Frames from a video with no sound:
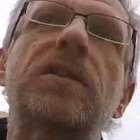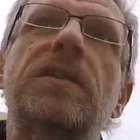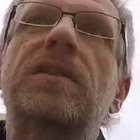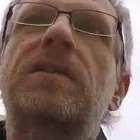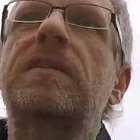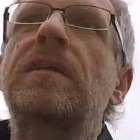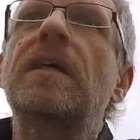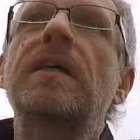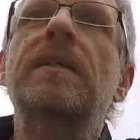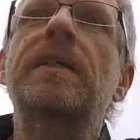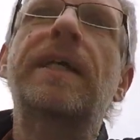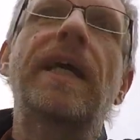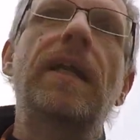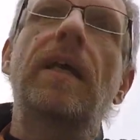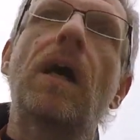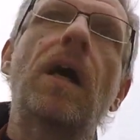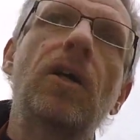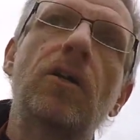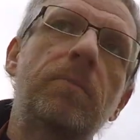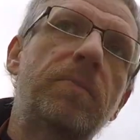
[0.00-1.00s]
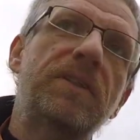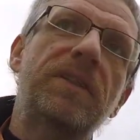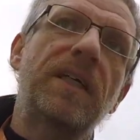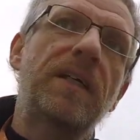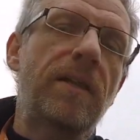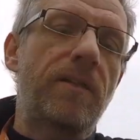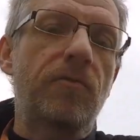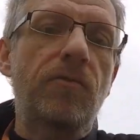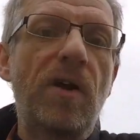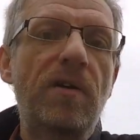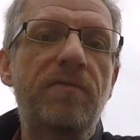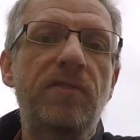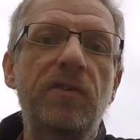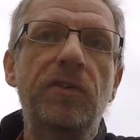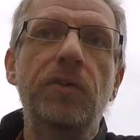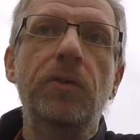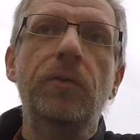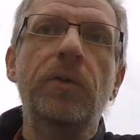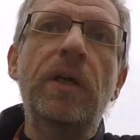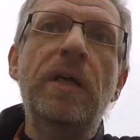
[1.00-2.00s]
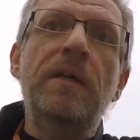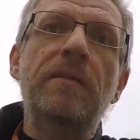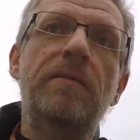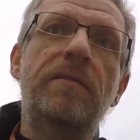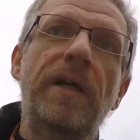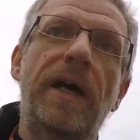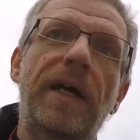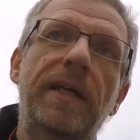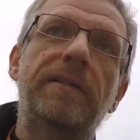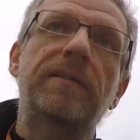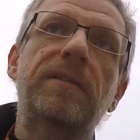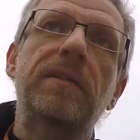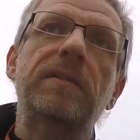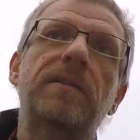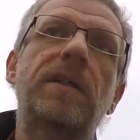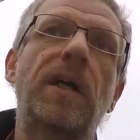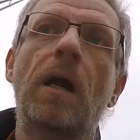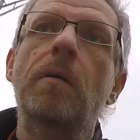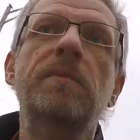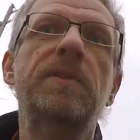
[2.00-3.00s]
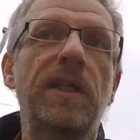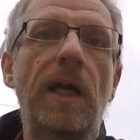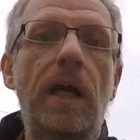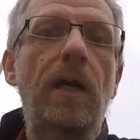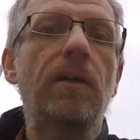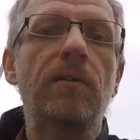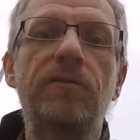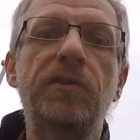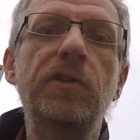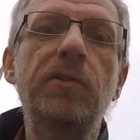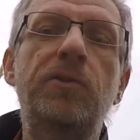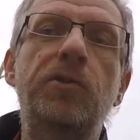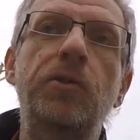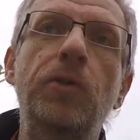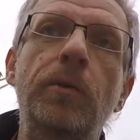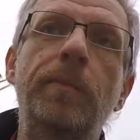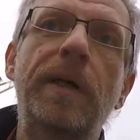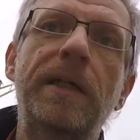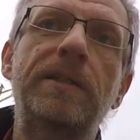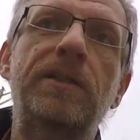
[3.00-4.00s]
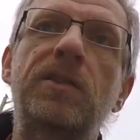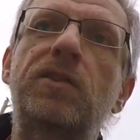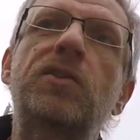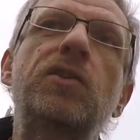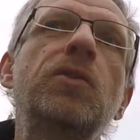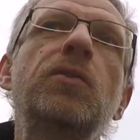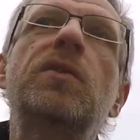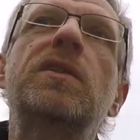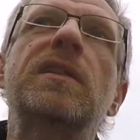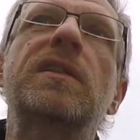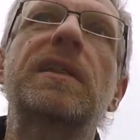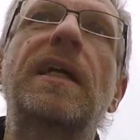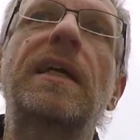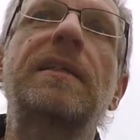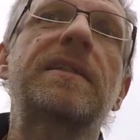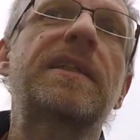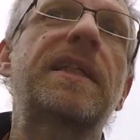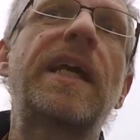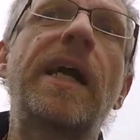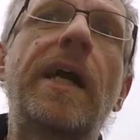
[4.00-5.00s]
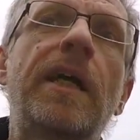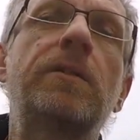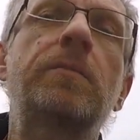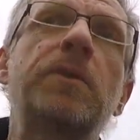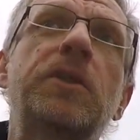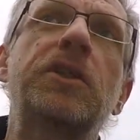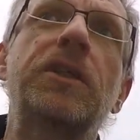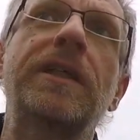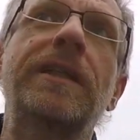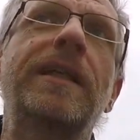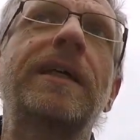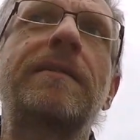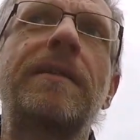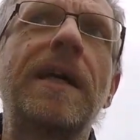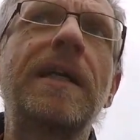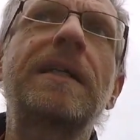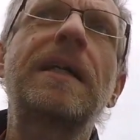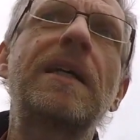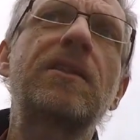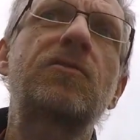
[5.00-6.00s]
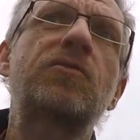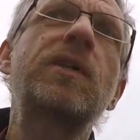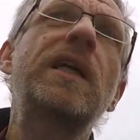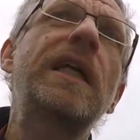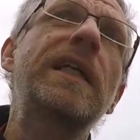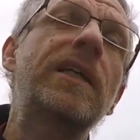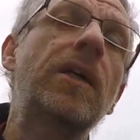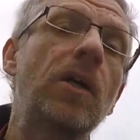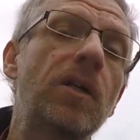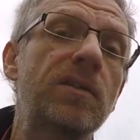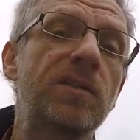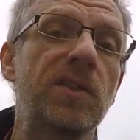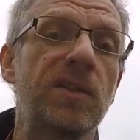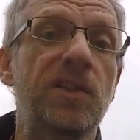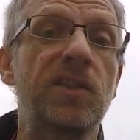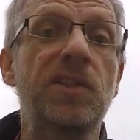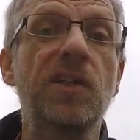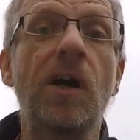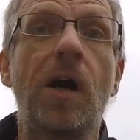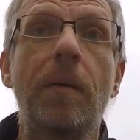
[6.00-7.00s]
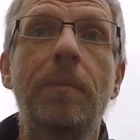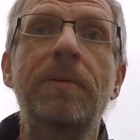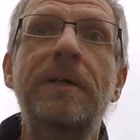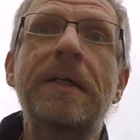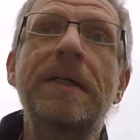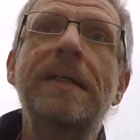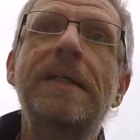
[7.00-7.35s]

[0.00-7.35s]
just get 100% of the revenue that comes out of YouTube and just use this as a cash machine. That has really got to stop.